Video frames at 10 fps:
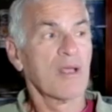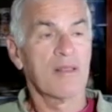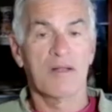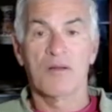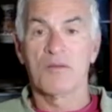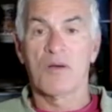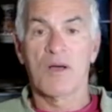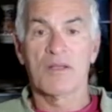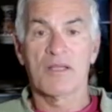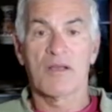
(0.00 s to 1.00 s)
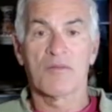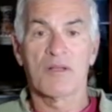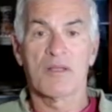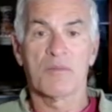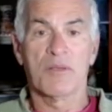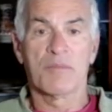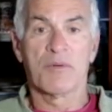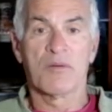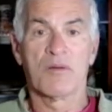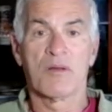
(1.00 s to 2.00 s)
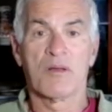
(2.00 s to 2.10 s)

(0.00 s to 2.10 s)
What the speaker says: they don't know how to get rid of the people.